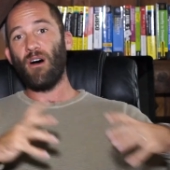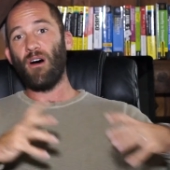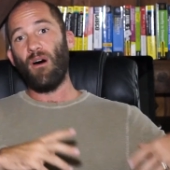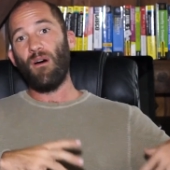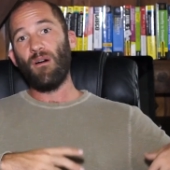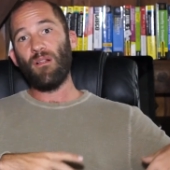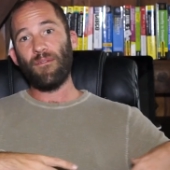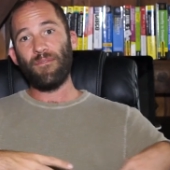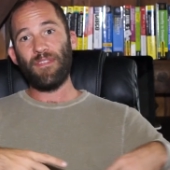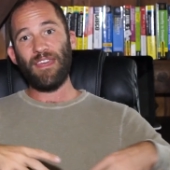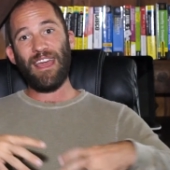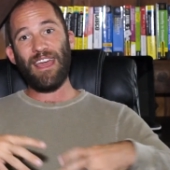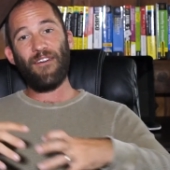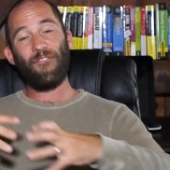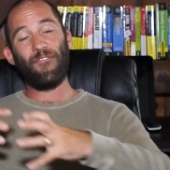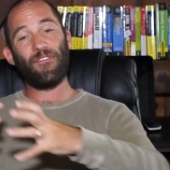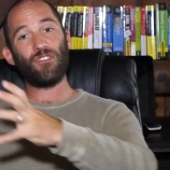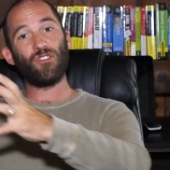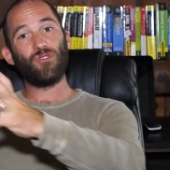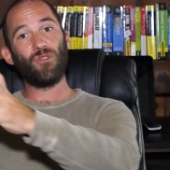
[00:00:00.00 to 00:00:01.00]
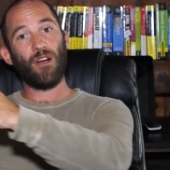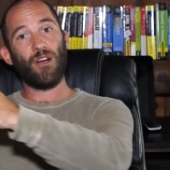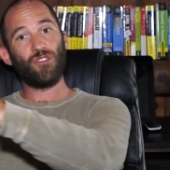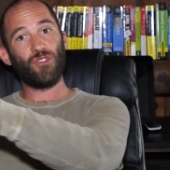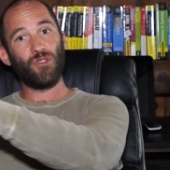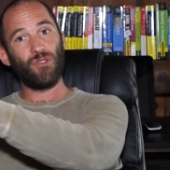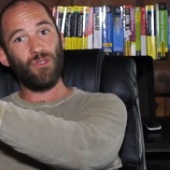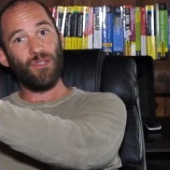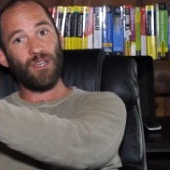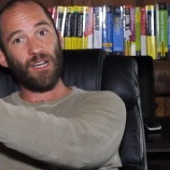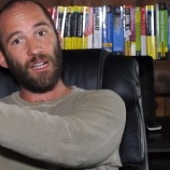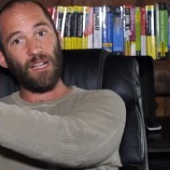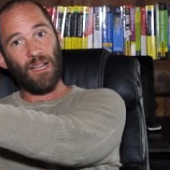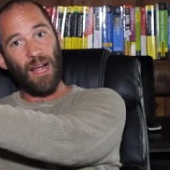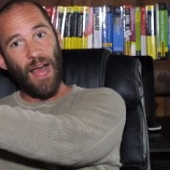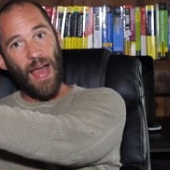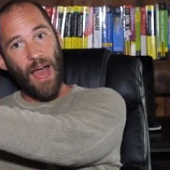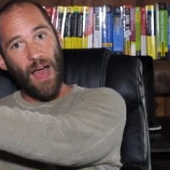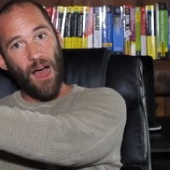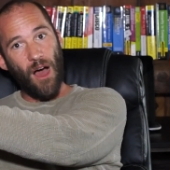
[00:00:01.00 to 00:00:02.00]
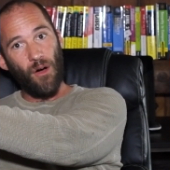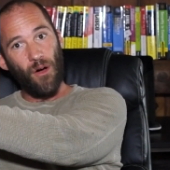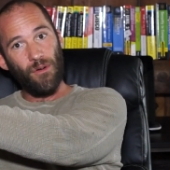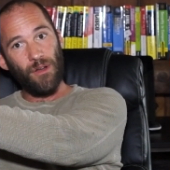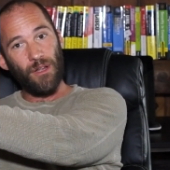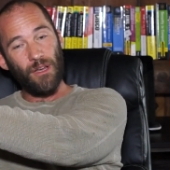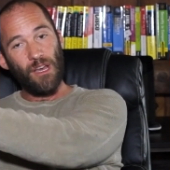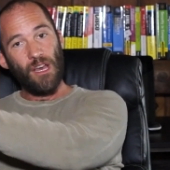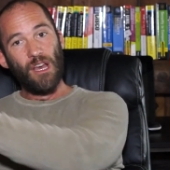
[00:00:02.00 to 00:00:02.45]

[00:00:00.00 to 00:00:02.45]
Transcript: all of the infrastructure to the cloud,